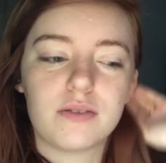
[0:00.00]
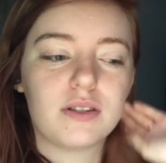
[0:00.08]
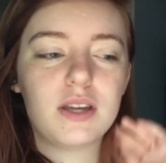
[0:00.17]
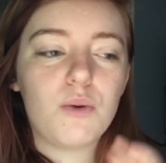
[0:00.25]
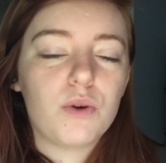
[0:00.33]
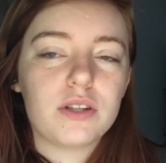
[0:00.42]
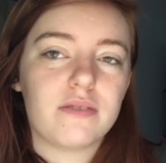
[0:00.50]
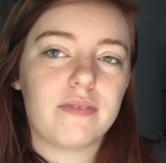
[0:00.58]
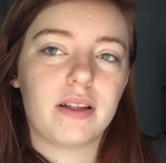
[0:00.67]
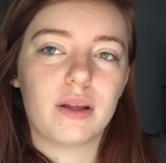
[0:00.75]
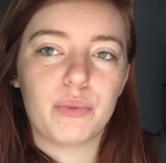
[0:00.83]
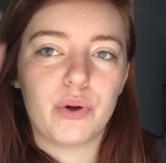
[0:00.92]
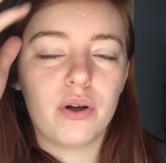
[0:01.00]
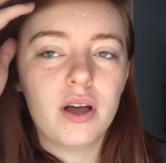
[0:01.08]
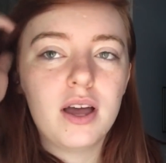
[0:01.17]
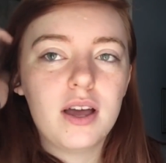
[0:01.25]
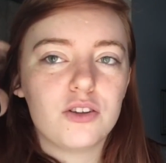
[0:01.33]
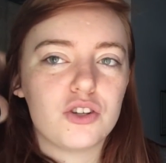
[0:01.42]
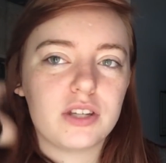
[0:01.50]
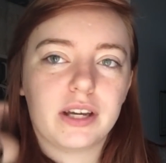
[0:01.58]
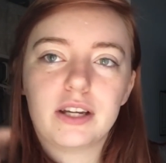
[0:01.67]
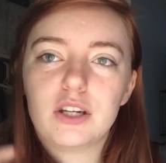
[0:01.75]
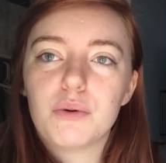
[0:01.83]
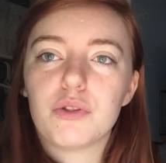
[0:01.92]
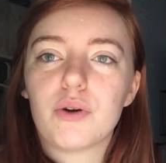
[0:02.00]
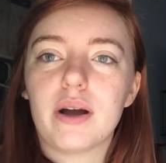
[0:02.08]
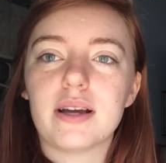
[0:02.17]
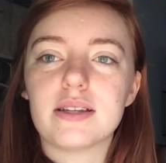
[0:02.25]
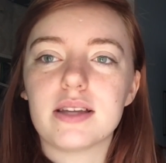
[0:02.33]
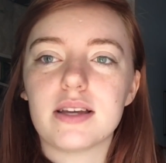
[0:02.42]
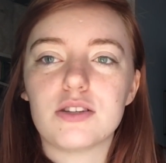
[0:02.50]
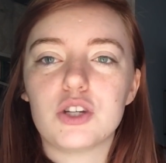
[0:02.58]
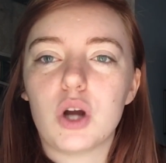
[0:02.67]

see what's available, just like I do with Craigslist.